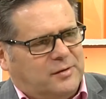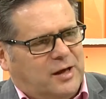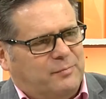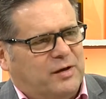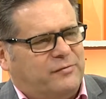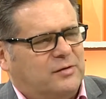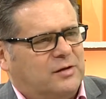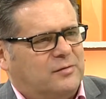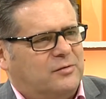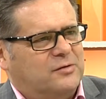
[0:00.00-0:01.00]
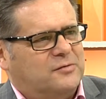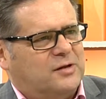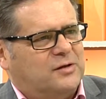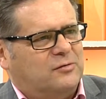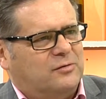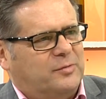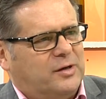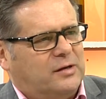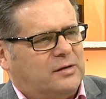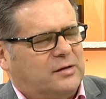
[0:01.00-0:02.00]
come back from their cruise and they talk
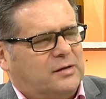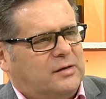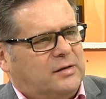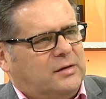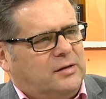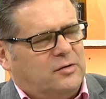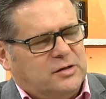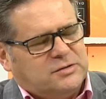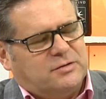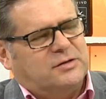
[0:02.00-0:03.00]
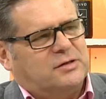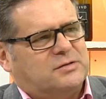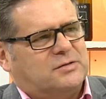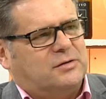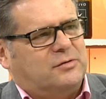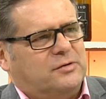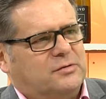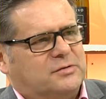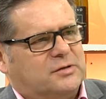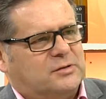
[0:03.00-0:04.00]
about not necessarily just the
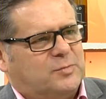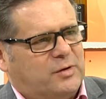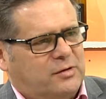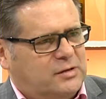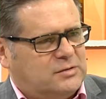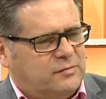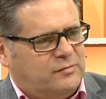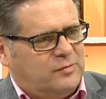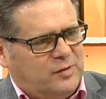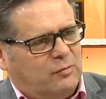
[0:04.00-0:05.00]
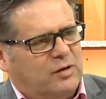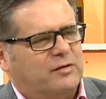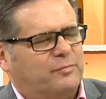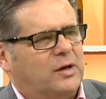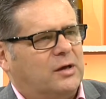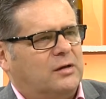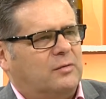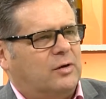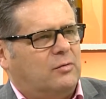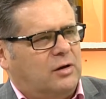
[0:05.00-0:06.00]
cruise experience of where they've been,
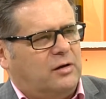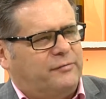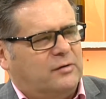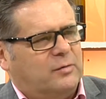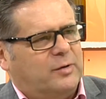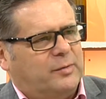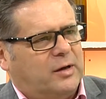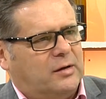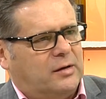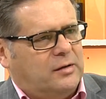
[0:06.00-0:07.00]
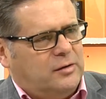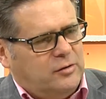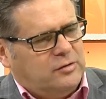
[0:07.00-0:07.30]
but quite often it'll be about who